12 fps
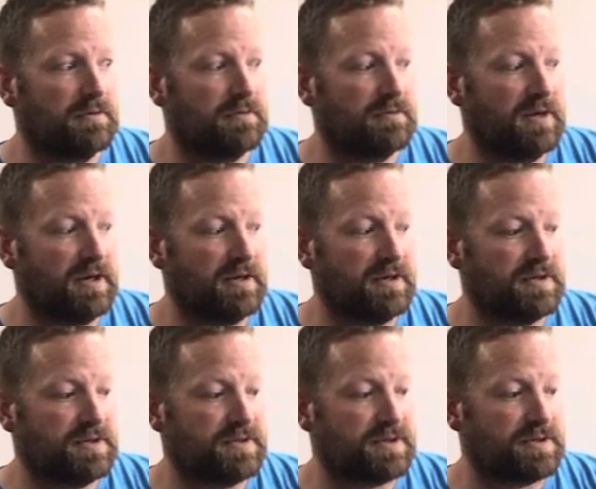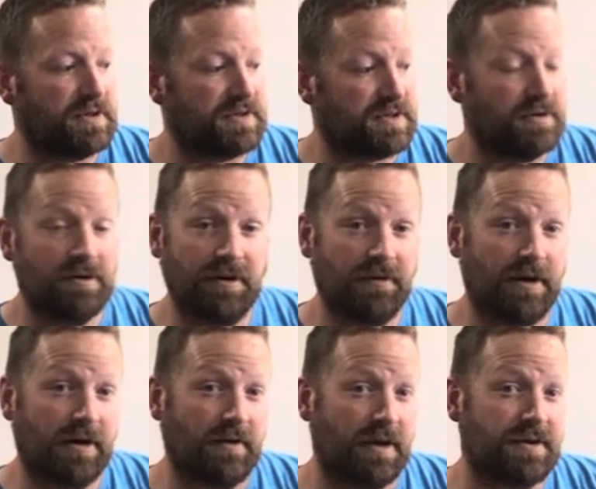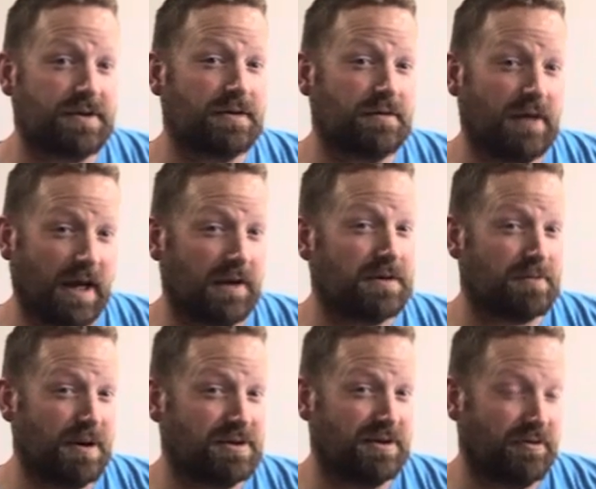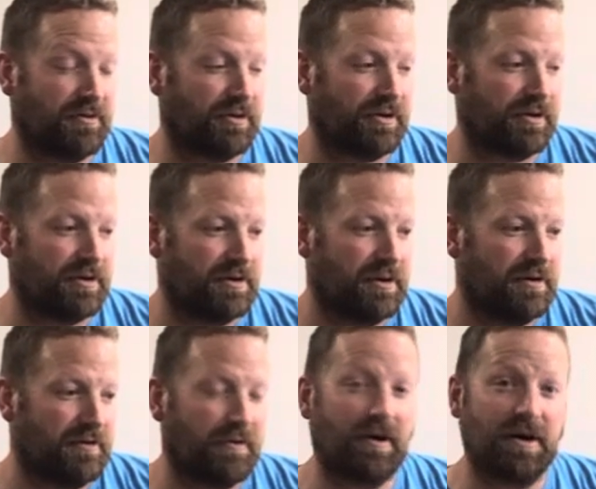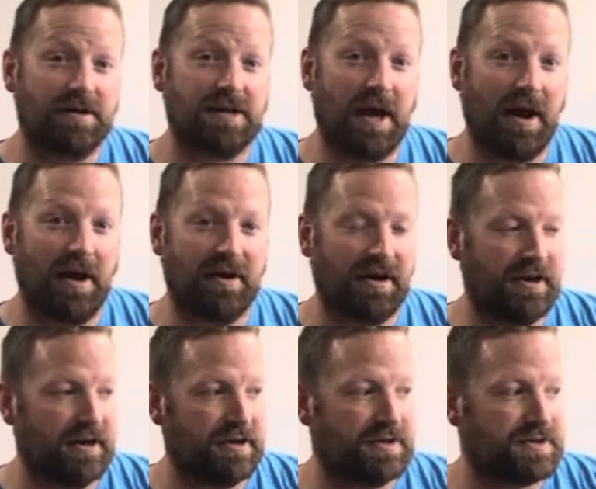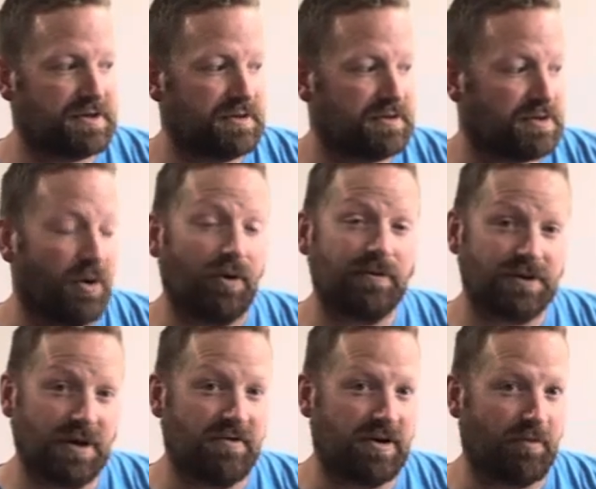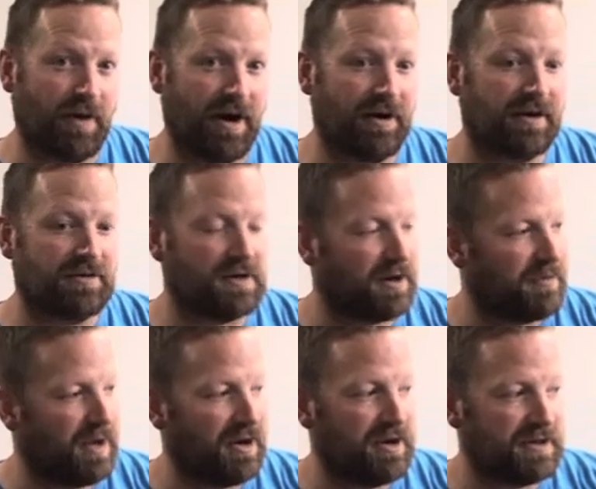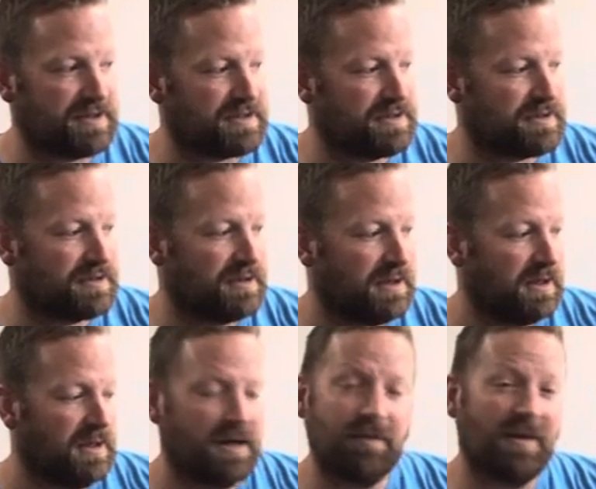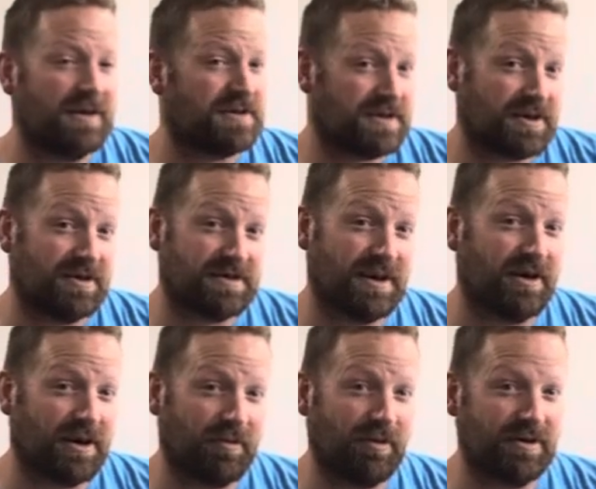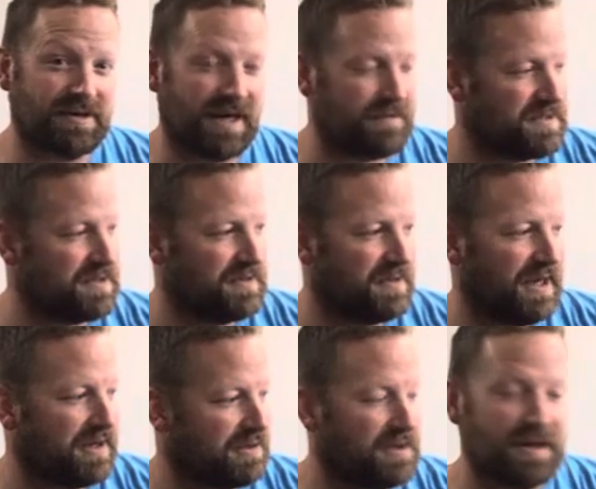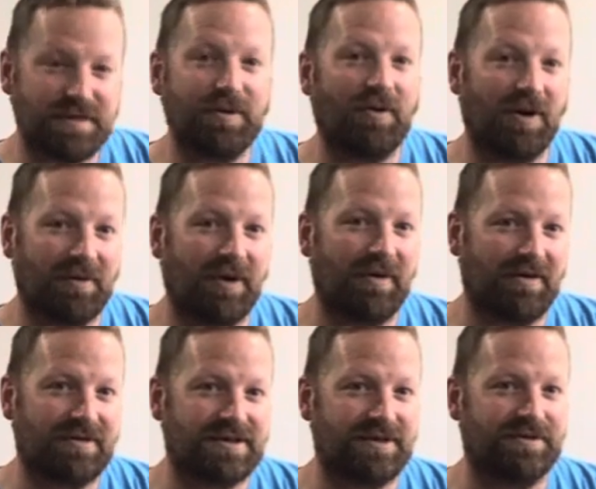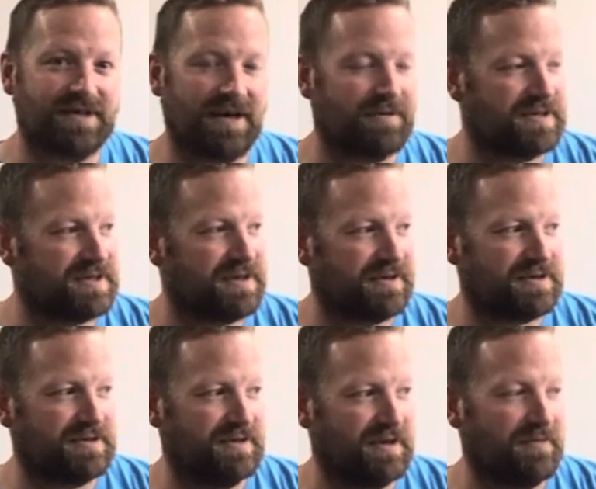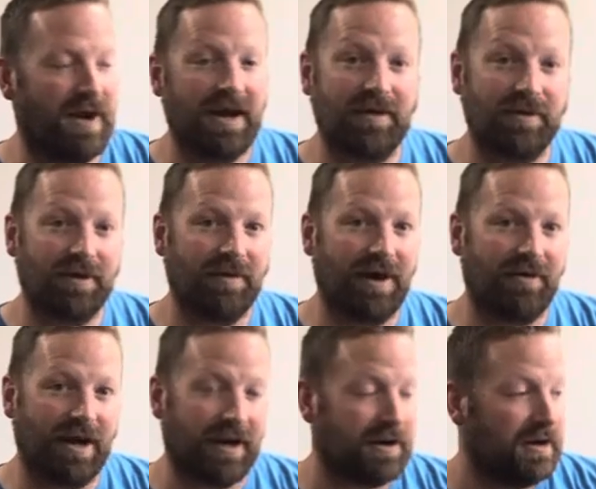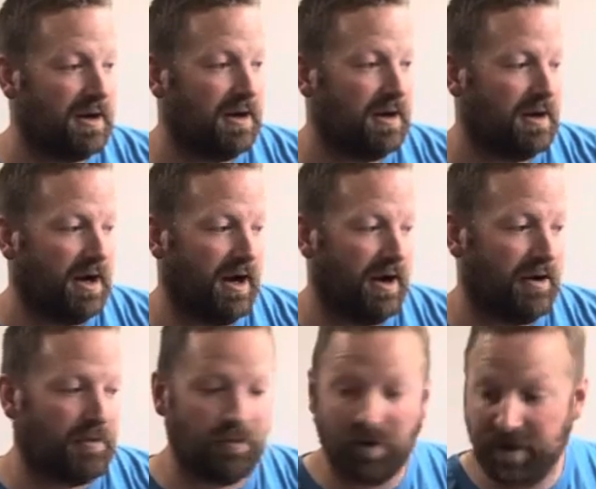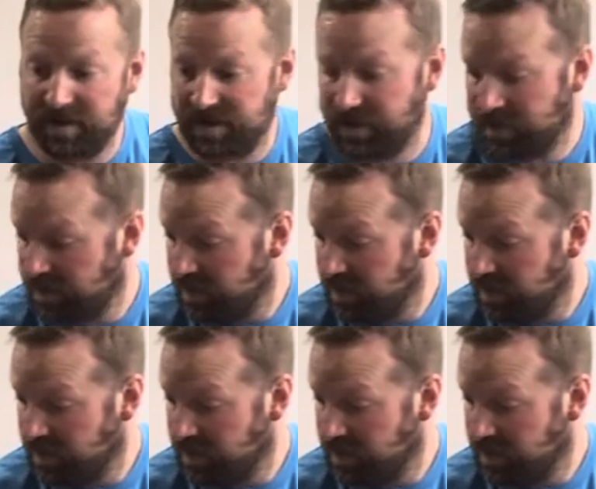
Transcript: there is a song on there that is especially for us kind, and it is Skull, Chevy, and Browning, talking about hunting season. He mentions hunting a couple of times, and it gets me pumped up every single time, because he talks in Miami about wanting to